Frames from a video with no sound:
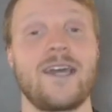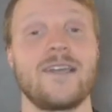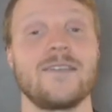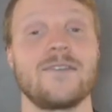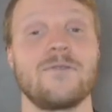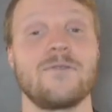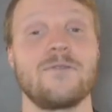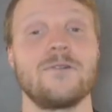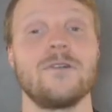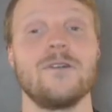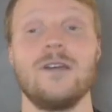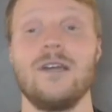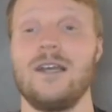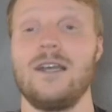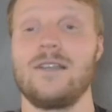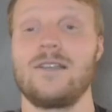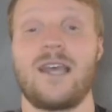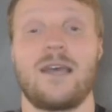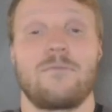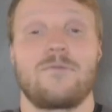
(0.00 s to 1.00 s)
So
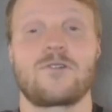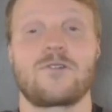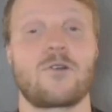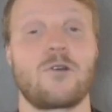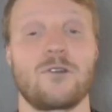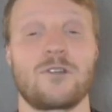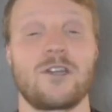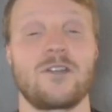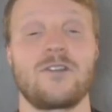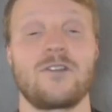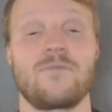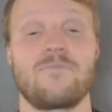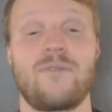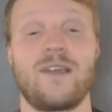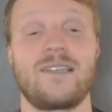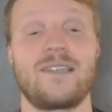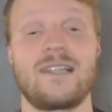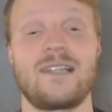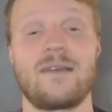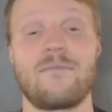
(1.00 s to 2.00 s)
yeah, Strakosha just
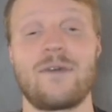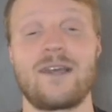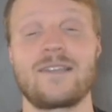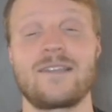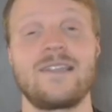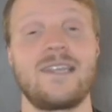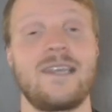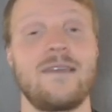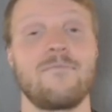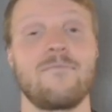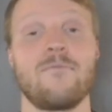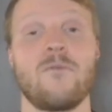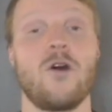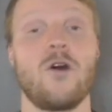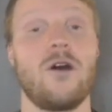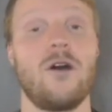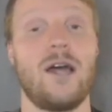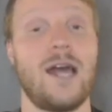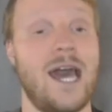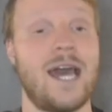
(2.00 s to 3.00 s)
basically makes the team
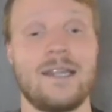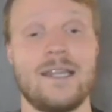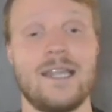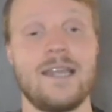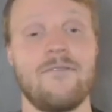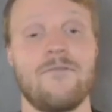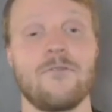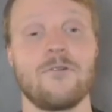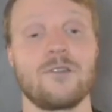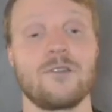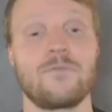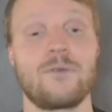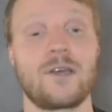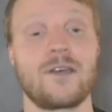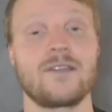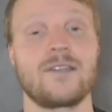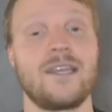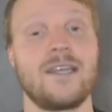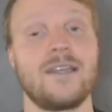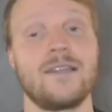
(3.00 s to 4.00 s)
at default
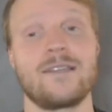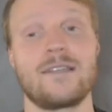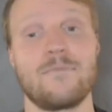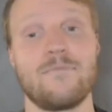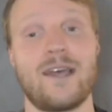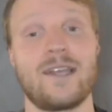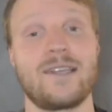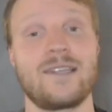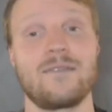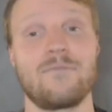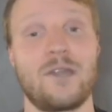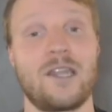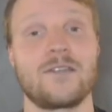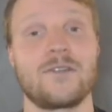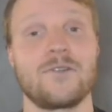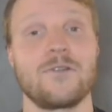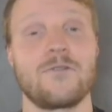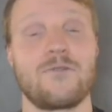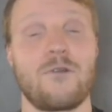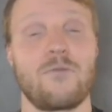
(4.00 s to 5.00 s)
because he is the best
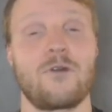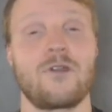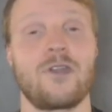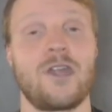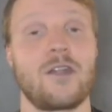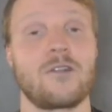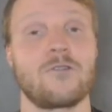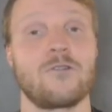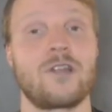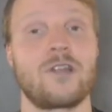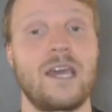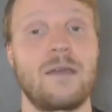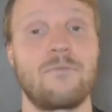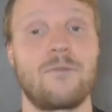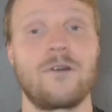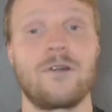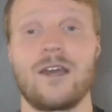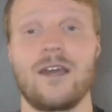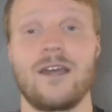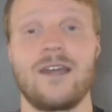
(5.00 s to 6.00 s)
potential 3.9
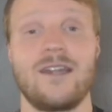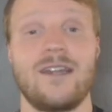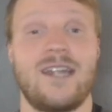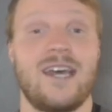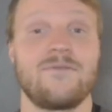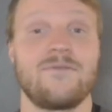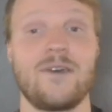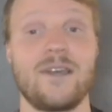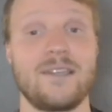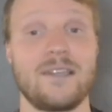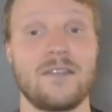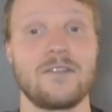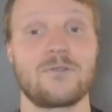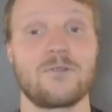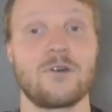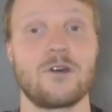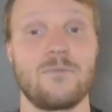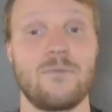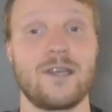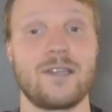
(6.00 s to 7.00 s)
goalkeeper, and that's why he's in the
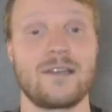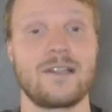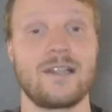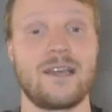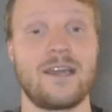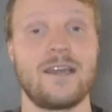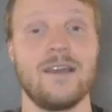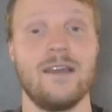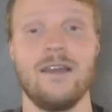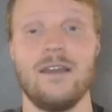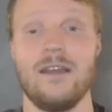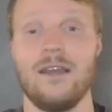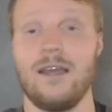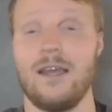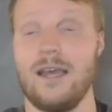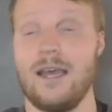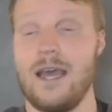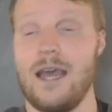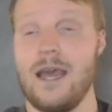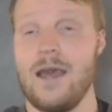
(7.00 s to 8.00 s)
squad basically.
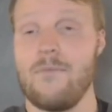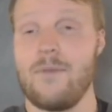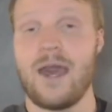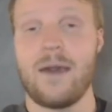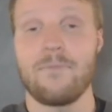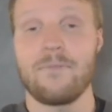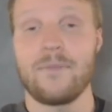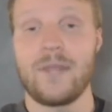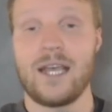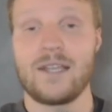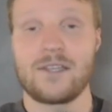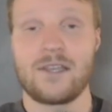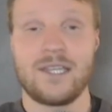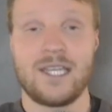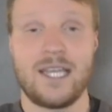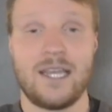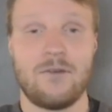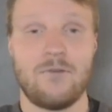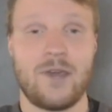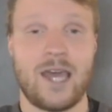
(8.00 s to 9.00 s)
But yeah, as you can
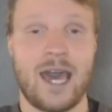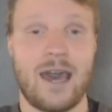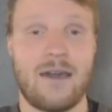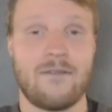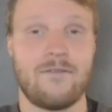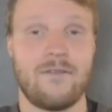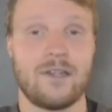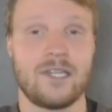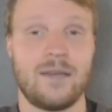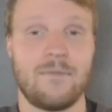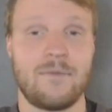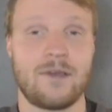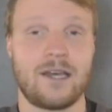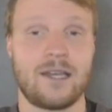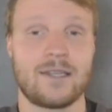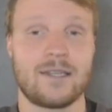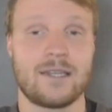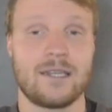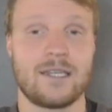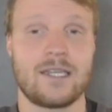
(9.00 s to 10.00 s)
see, we have
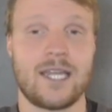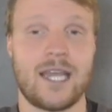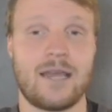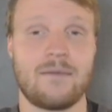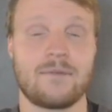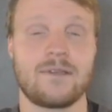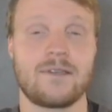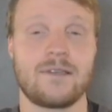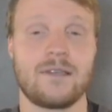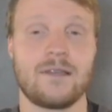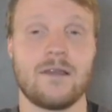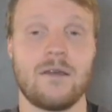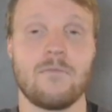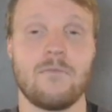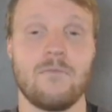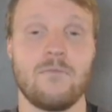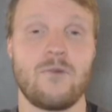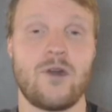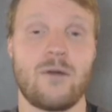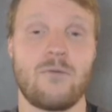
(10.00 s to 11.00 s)
Chimikas, James,
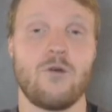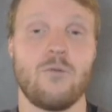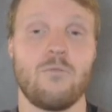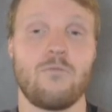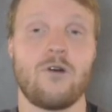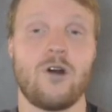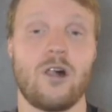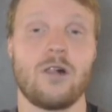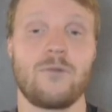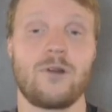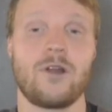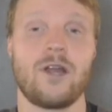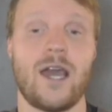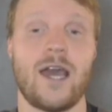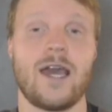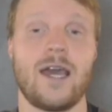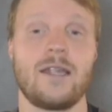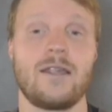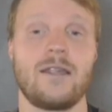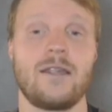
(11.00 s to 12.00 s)
Mbuemo, Palmer,
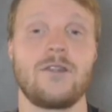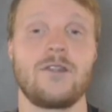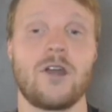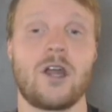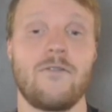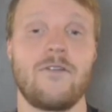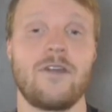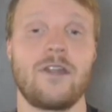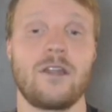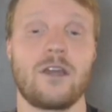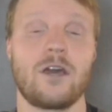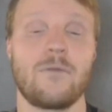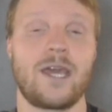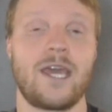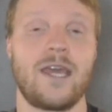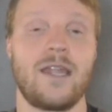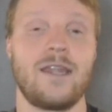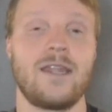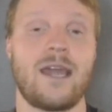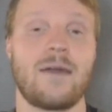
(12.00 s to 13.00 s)
and Darwin coming
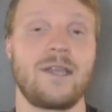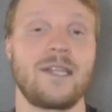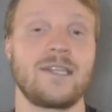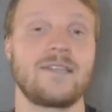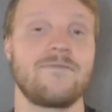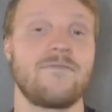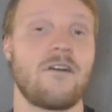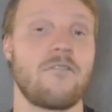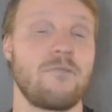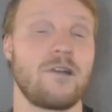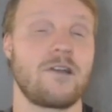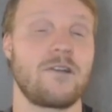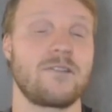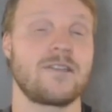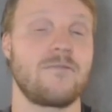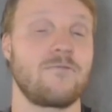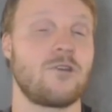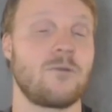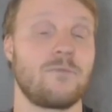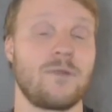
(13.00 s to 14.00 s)
in. That means 5 players
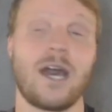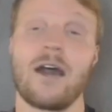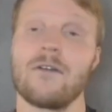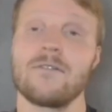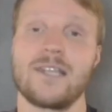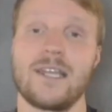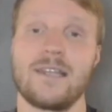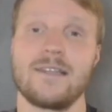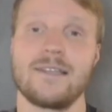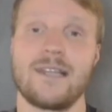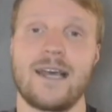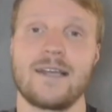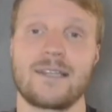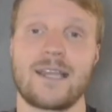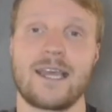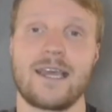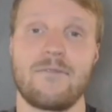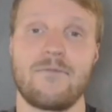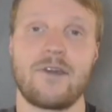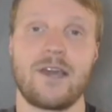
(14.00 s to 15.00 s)
have dropped out since last
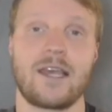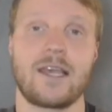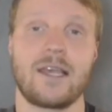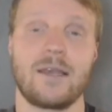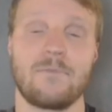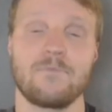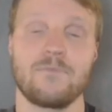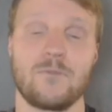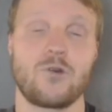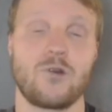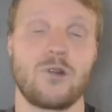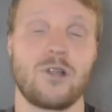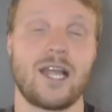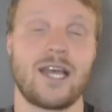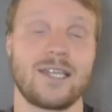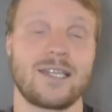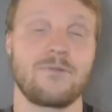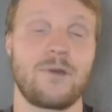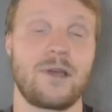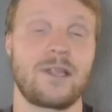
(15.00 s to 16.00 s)
game week or
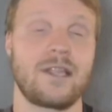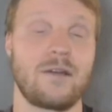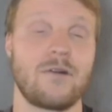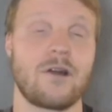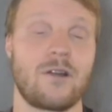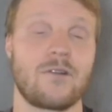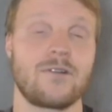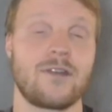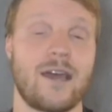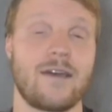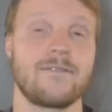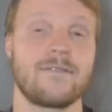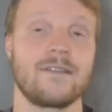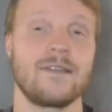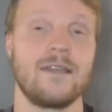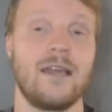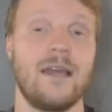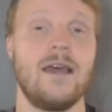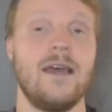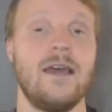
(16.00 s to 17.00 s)
last weekly wildcard draft.
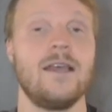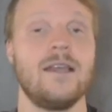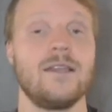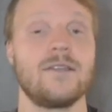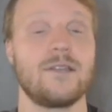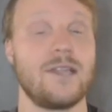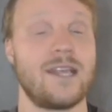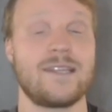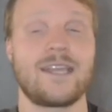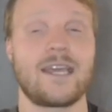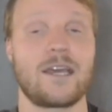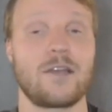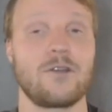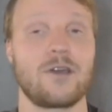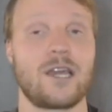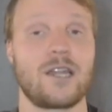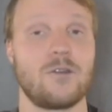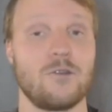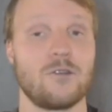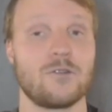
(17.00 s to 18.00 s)
So let's take a
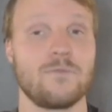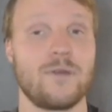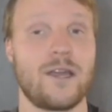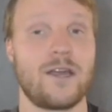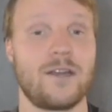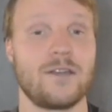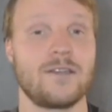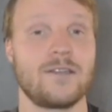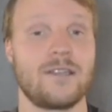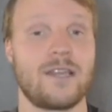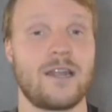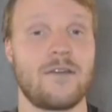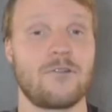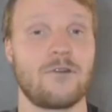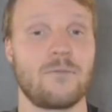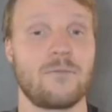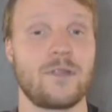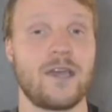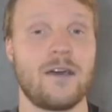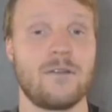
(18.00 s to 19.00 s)
look at those players that have
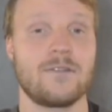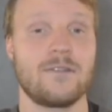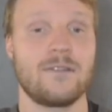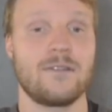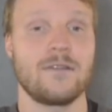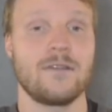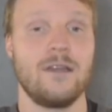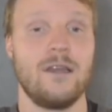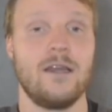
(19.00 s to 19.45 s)
dropped out.